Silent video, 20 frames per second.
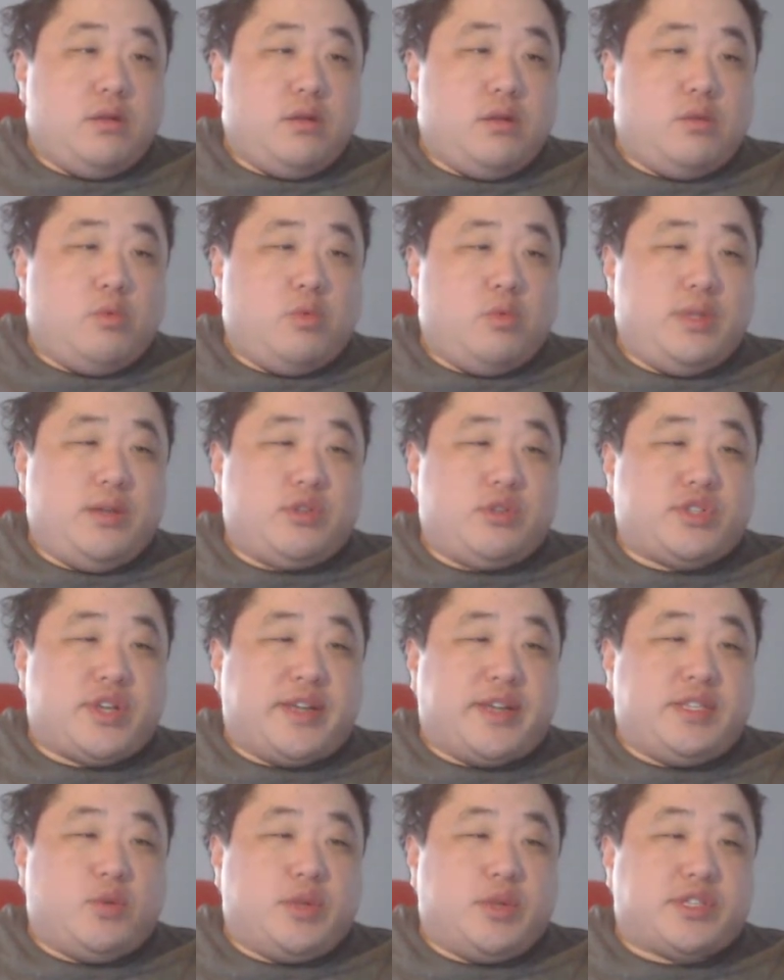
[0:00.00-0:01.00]
What else did
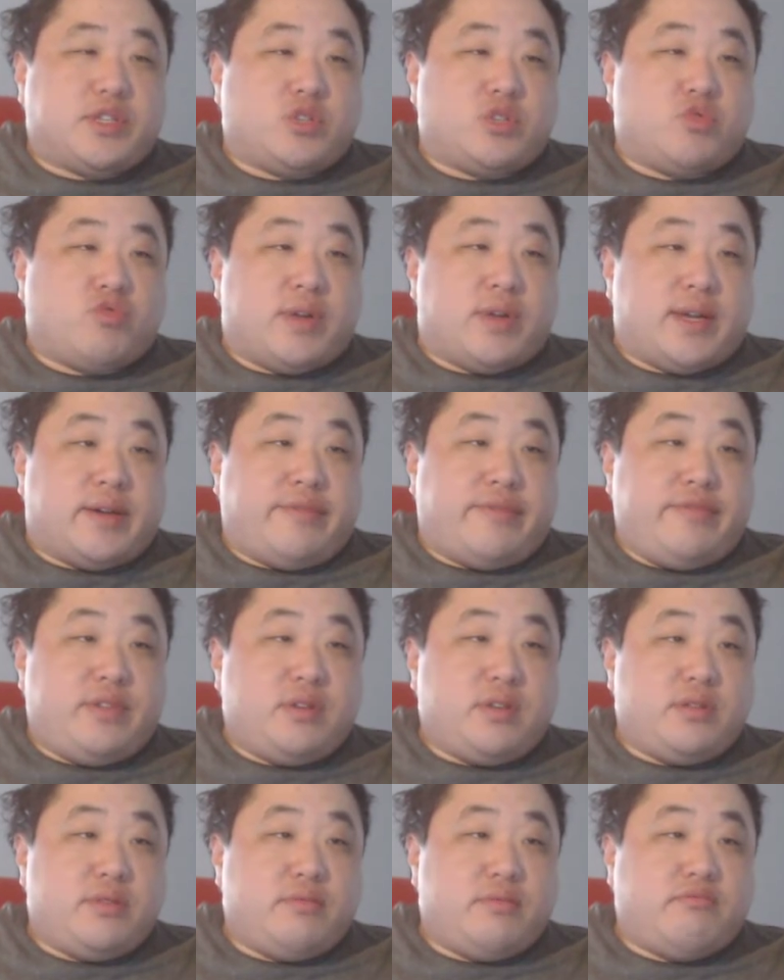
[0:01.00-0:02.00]
I do as a draft?
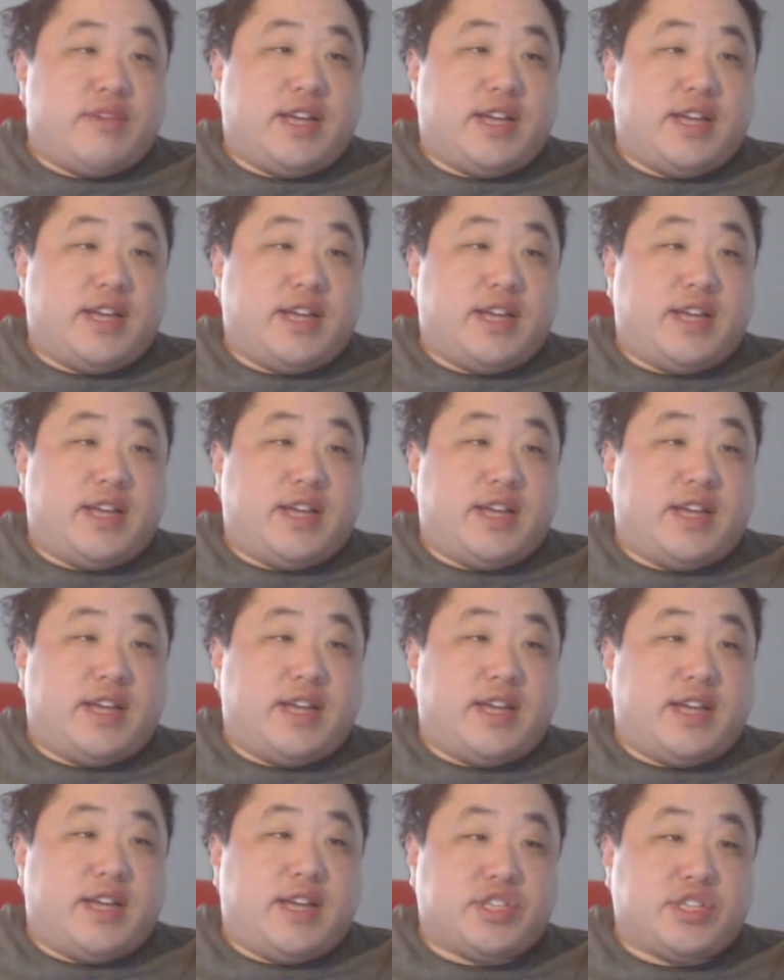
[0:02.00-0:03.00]
Last of Us,
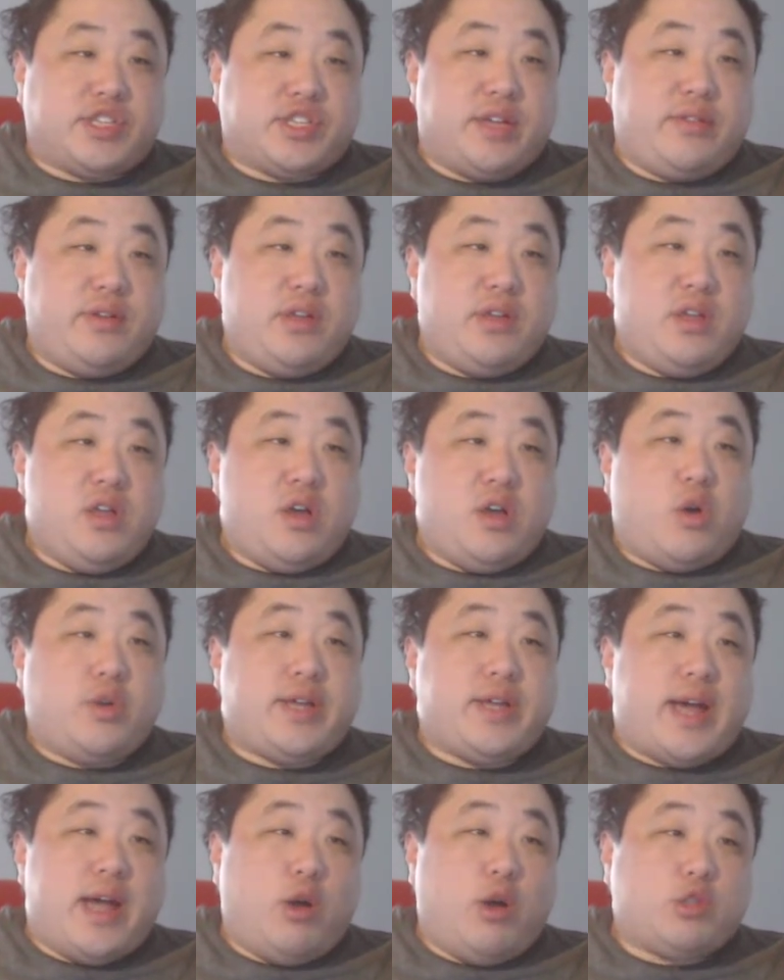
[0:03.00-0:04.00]
as I said. Oh
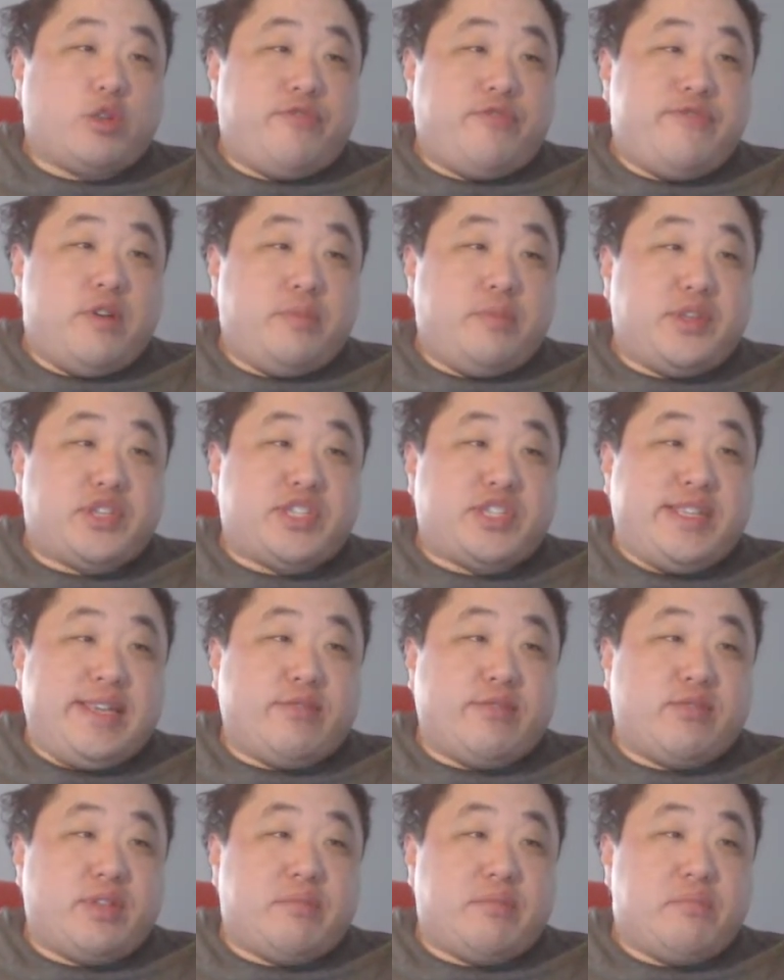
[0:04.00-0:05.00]
yeah, I also filmed The
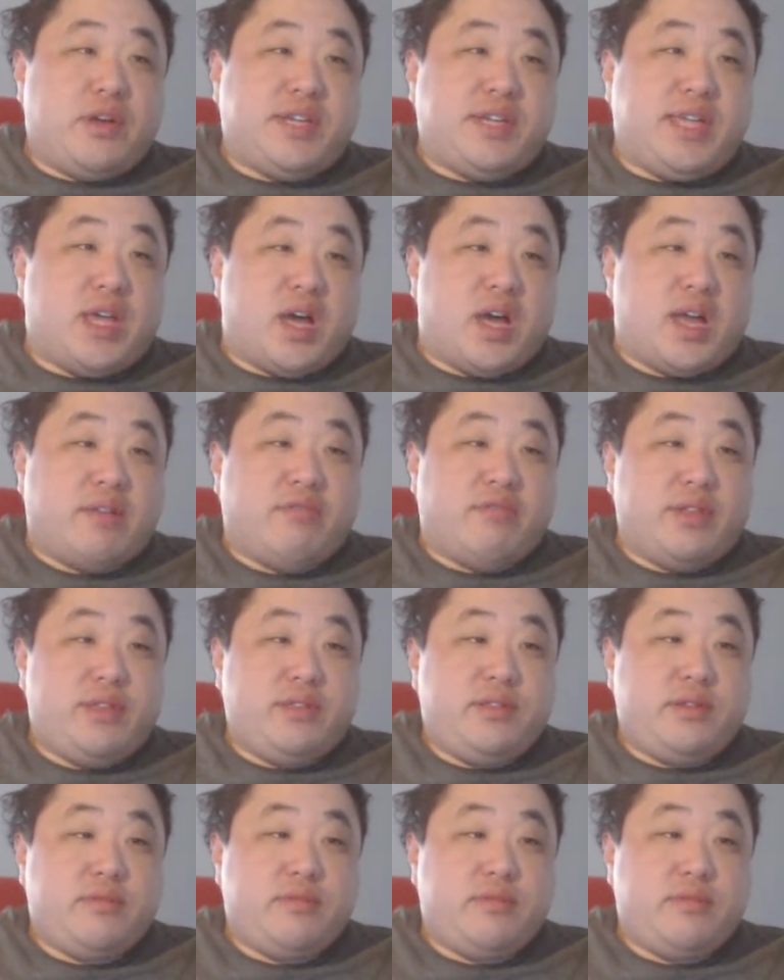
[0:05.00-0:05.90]
Secret of Monkey Island.